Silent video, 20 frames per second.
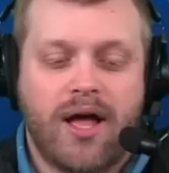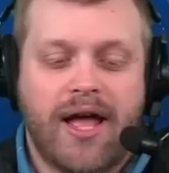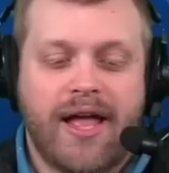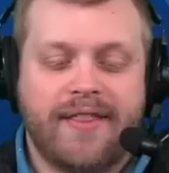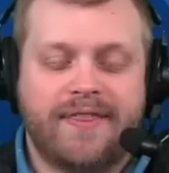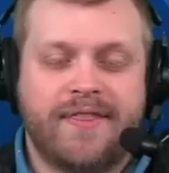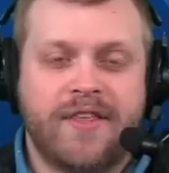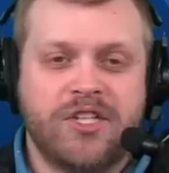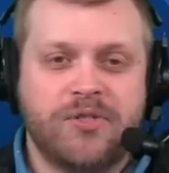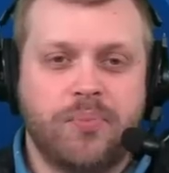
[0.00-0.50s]

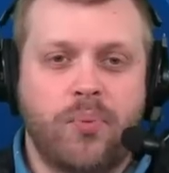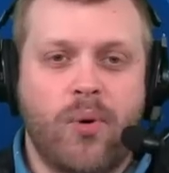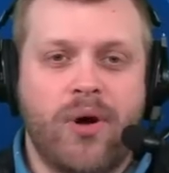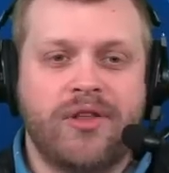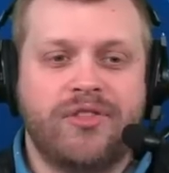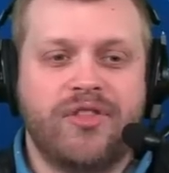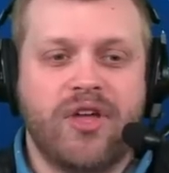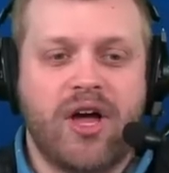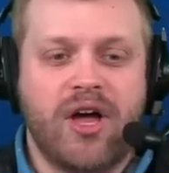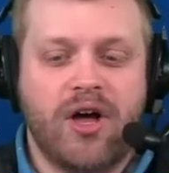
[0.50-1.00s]
At this
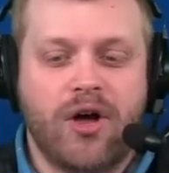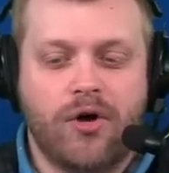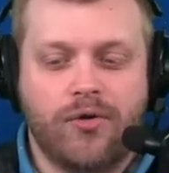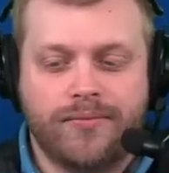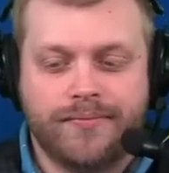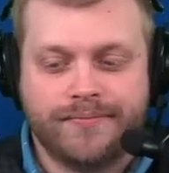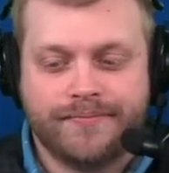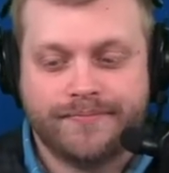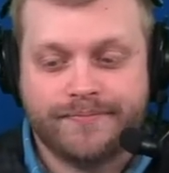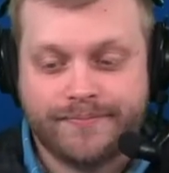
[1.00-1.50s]
point, though,
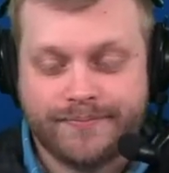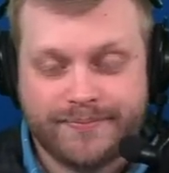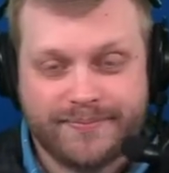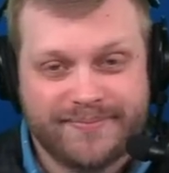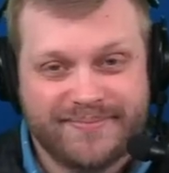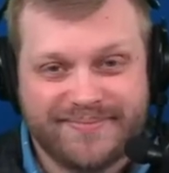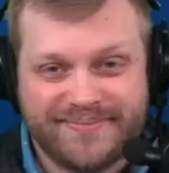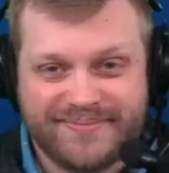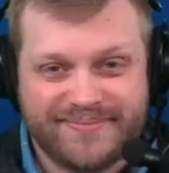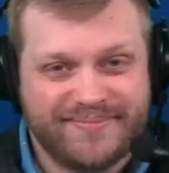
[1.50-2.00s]

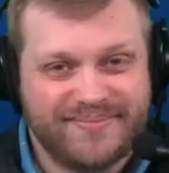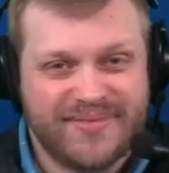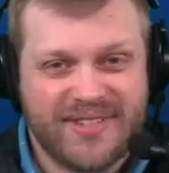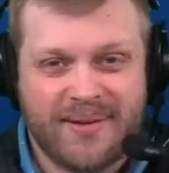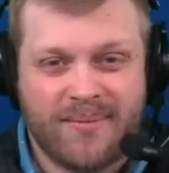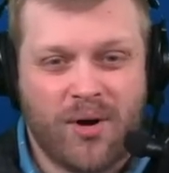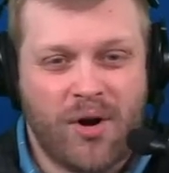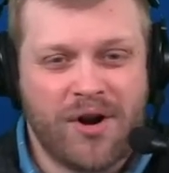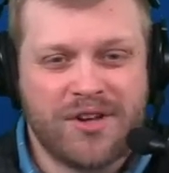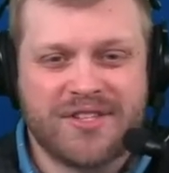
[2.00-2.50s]

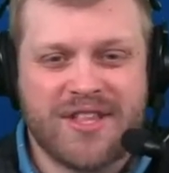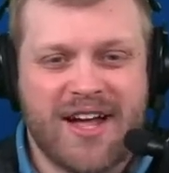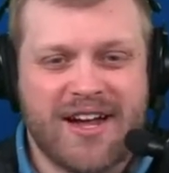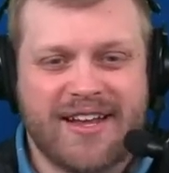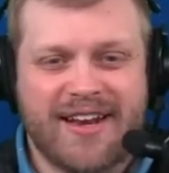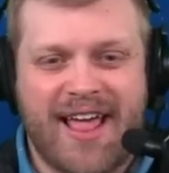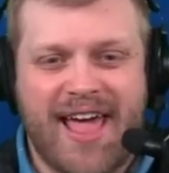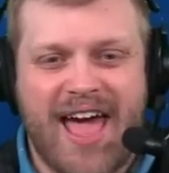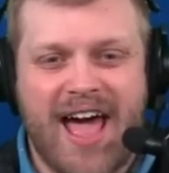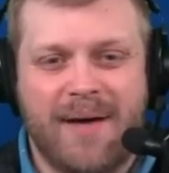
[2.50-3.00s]
Amari's not
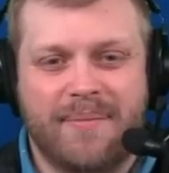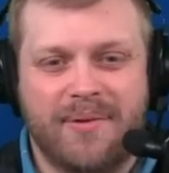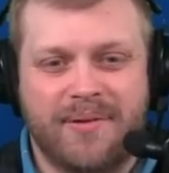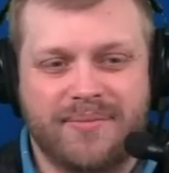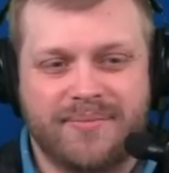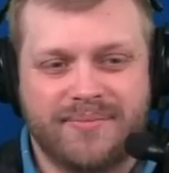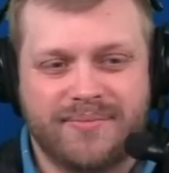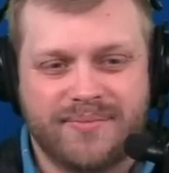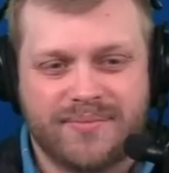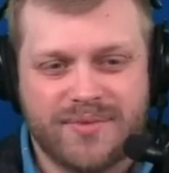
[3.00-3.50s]
going to
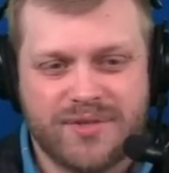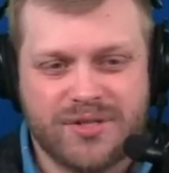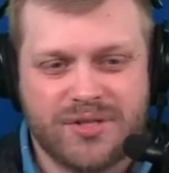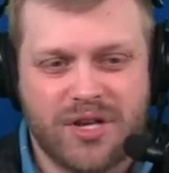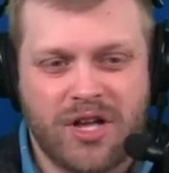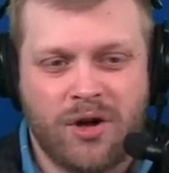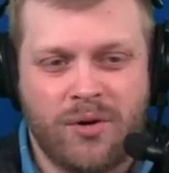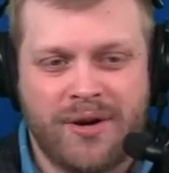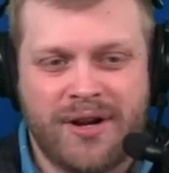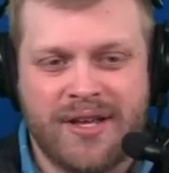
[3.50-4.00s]
happen.
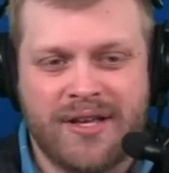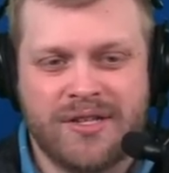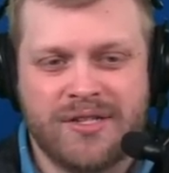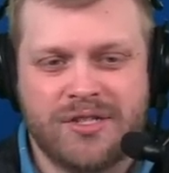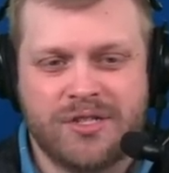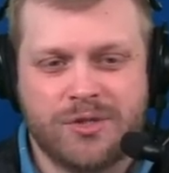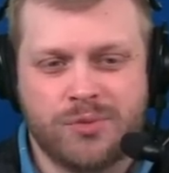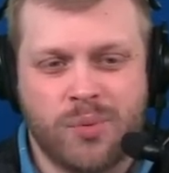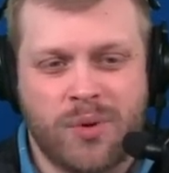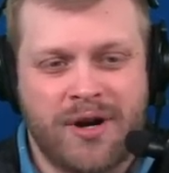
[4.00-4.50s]
So it
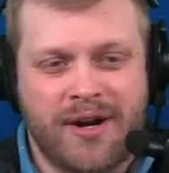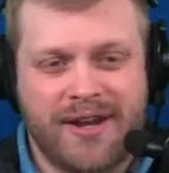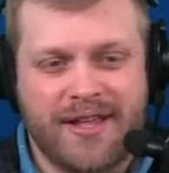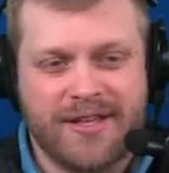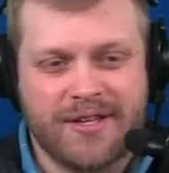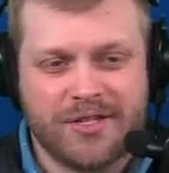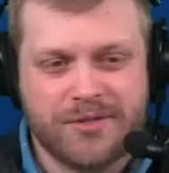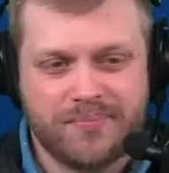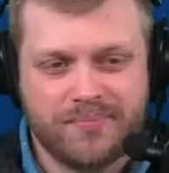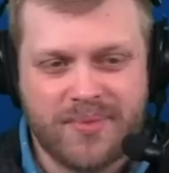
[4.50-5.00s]
is what it
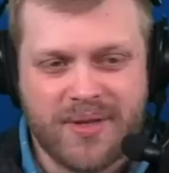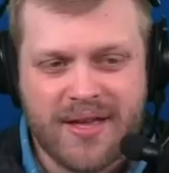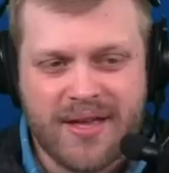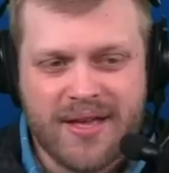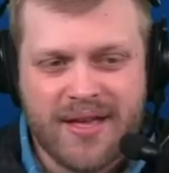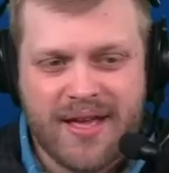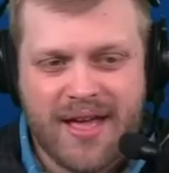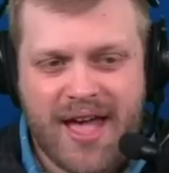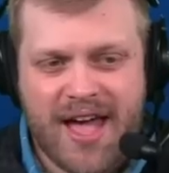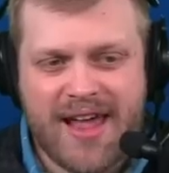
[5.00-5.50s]
is.
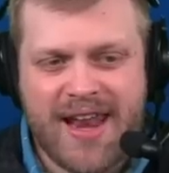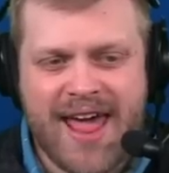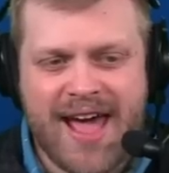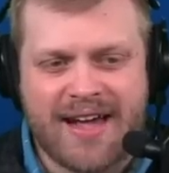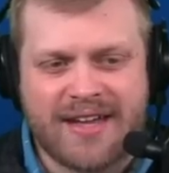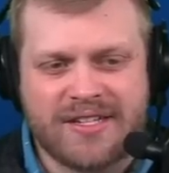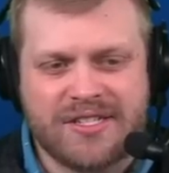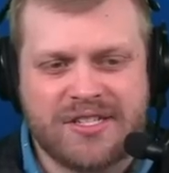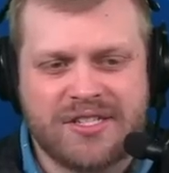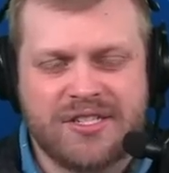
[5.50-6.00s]

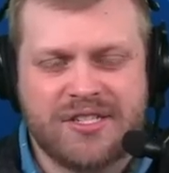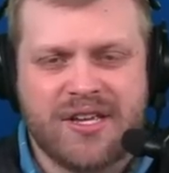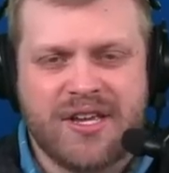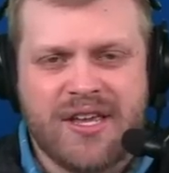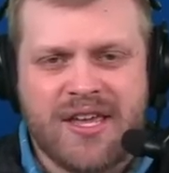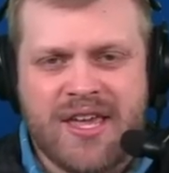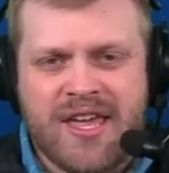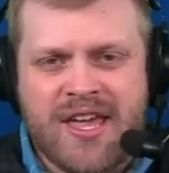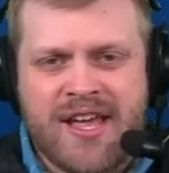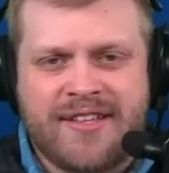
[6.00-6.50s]
NX,
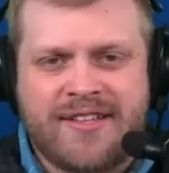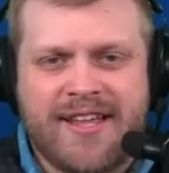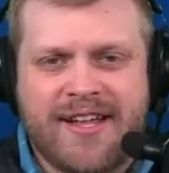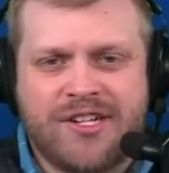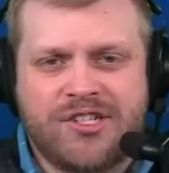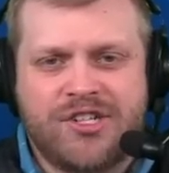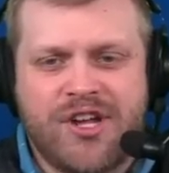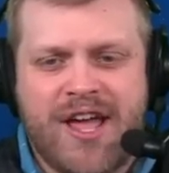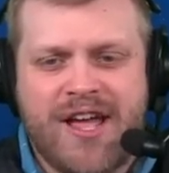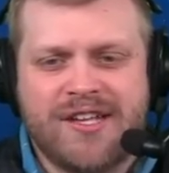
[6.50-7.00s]
you
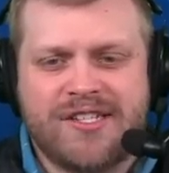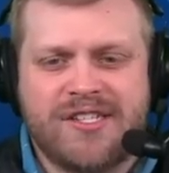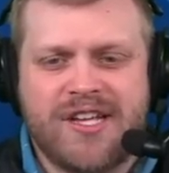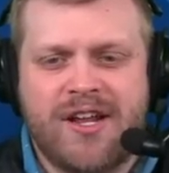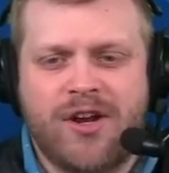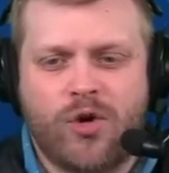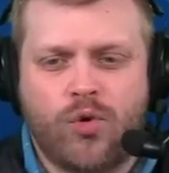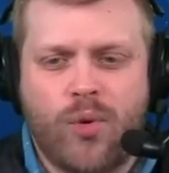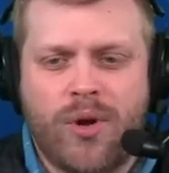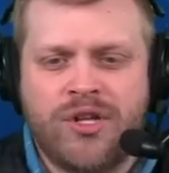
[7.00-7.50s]
think
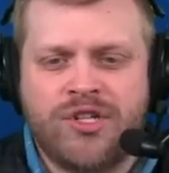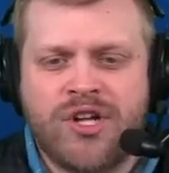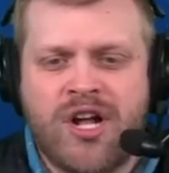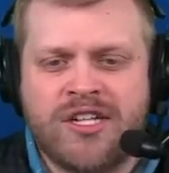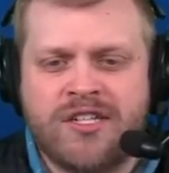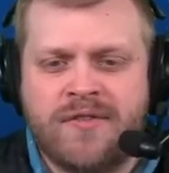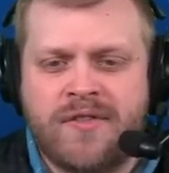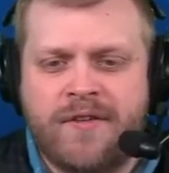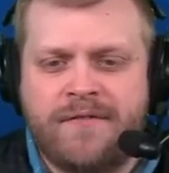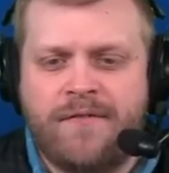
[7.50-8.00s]
JSN or Quentin
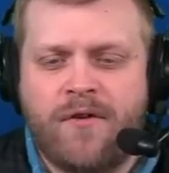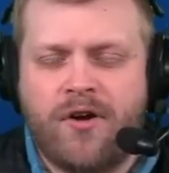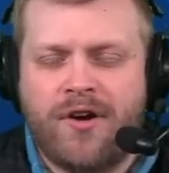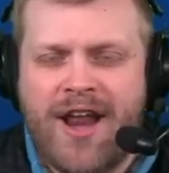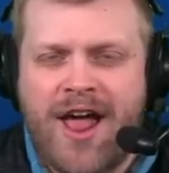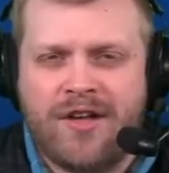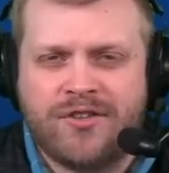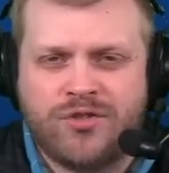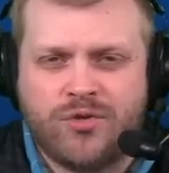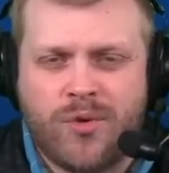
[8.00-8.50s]
Johnston if they fall to
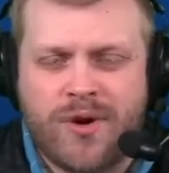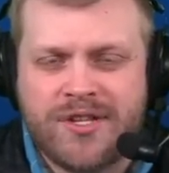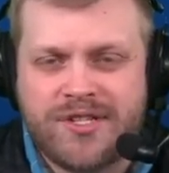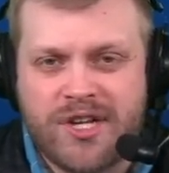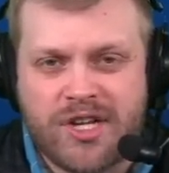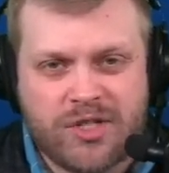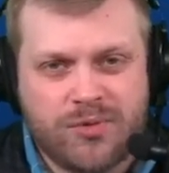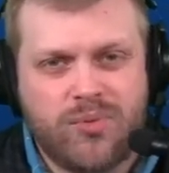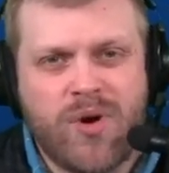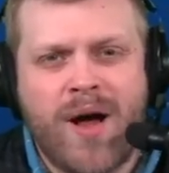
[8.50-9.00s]
Dallas
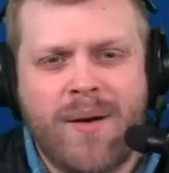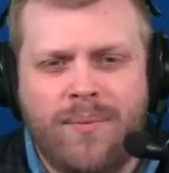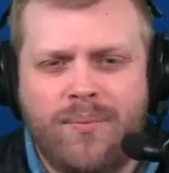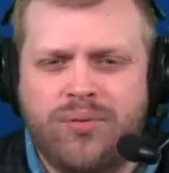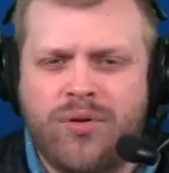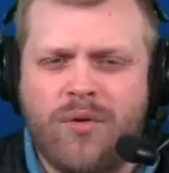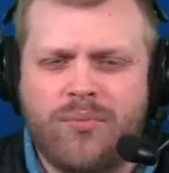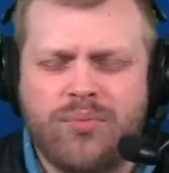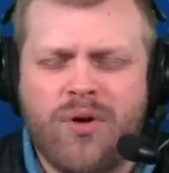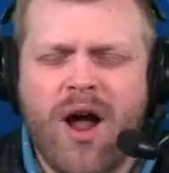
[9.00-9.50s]
26? Pro
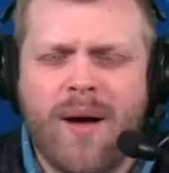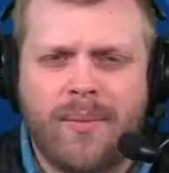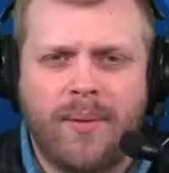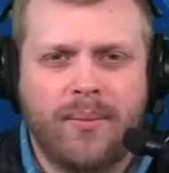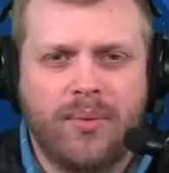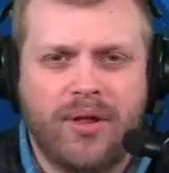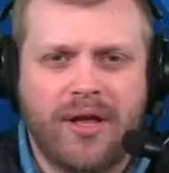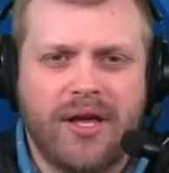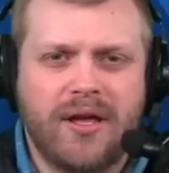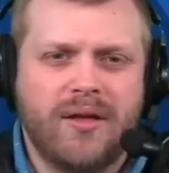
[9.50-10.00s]

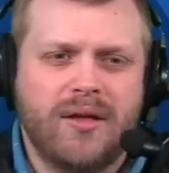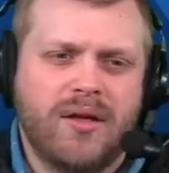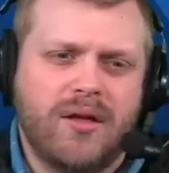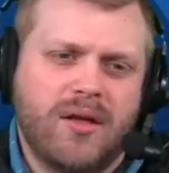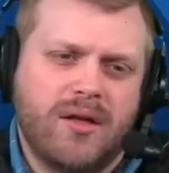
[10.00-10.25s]
probably.